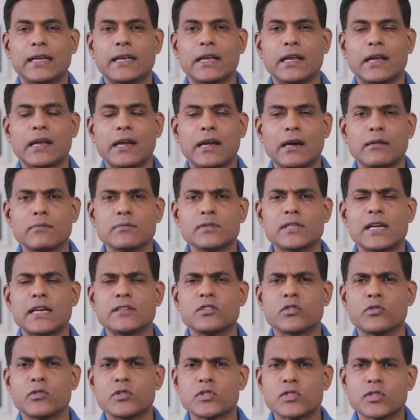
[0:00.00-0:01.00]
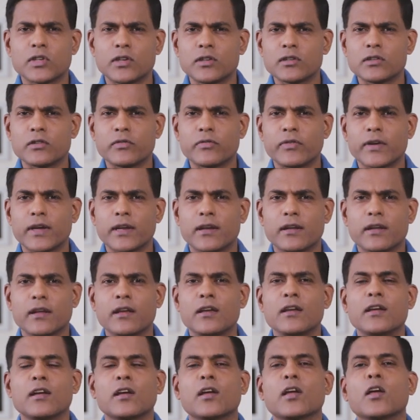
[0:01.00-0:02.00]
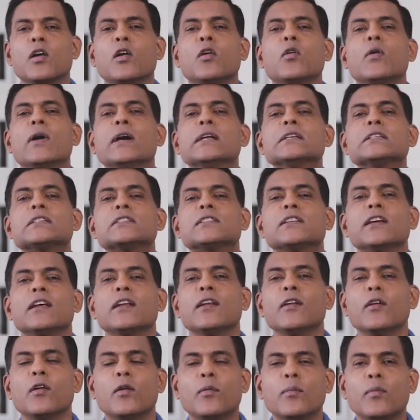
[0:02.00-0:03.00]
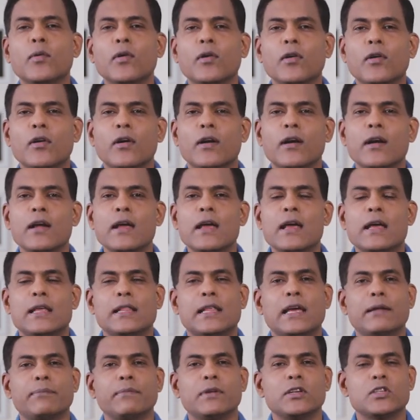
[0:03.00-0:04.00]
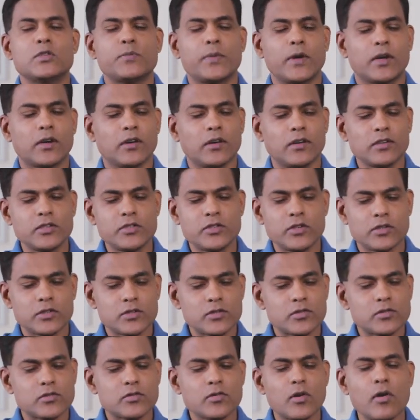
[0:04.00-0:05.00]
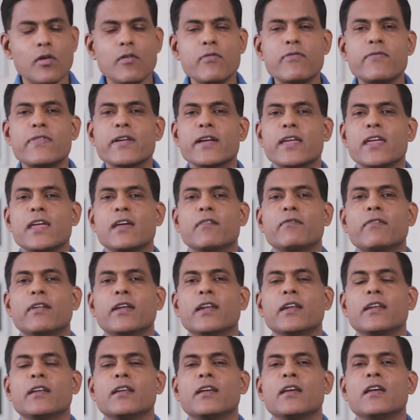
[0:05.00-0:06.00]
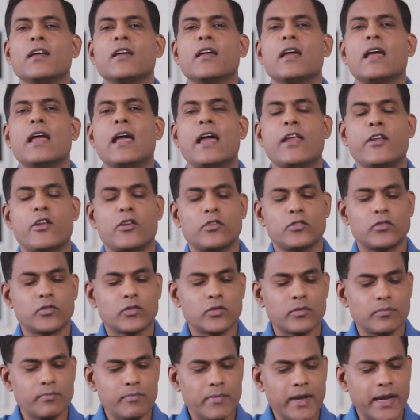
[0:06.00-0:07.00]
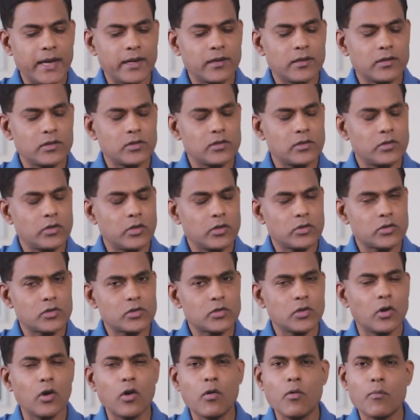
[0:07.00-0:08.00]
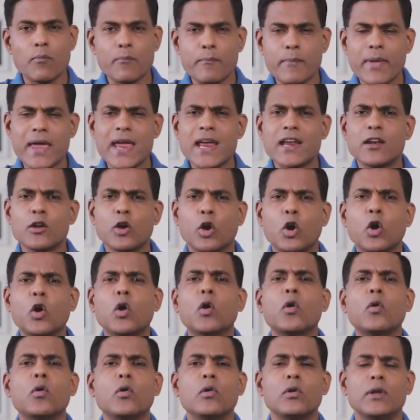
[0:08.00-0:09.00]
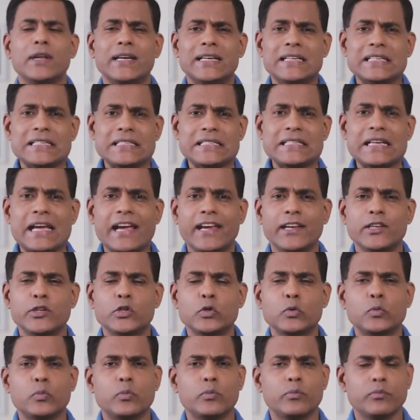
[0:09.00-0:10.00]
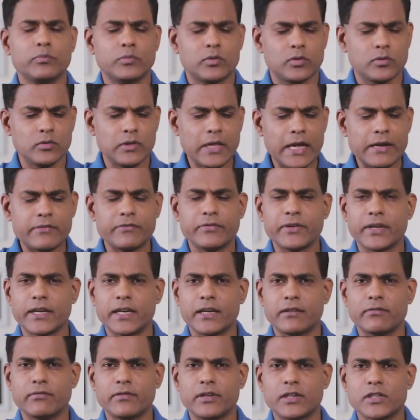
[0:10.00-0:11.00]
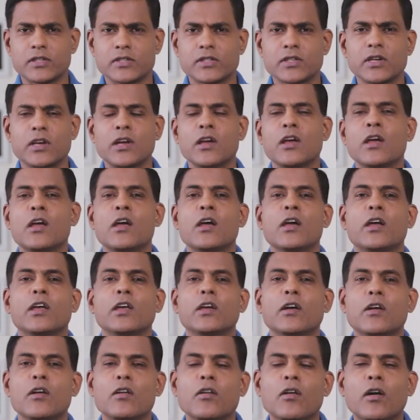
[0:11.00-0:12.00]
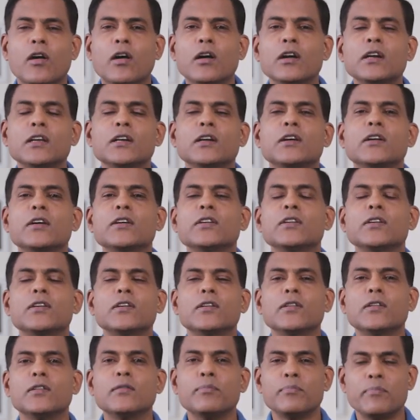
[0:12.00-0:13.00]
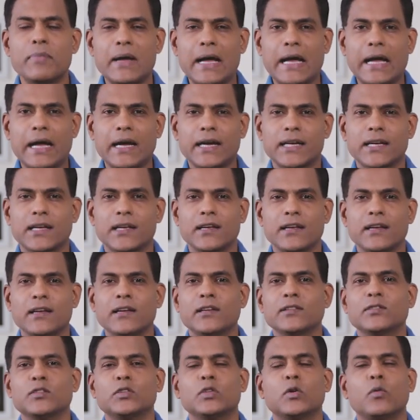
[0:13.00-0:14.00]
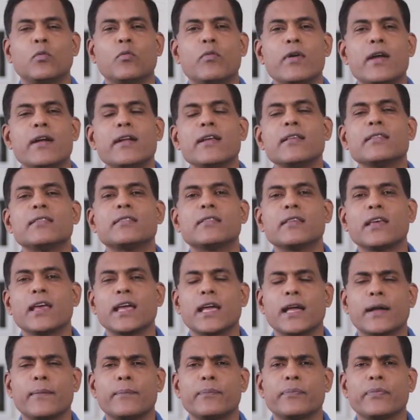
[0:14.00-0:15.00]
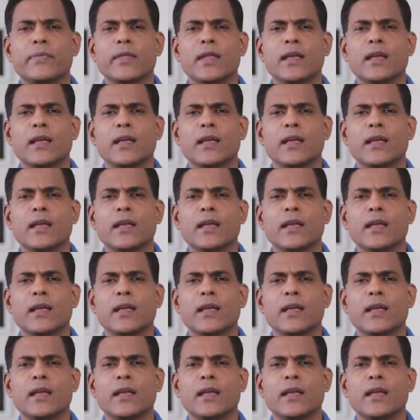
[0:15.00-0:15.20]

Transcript: that comes as a result of it go and sin no more. That means because you're so forgiven, and you're made your soul made whole inside you through that forgiveness you're not going to go back to the very thing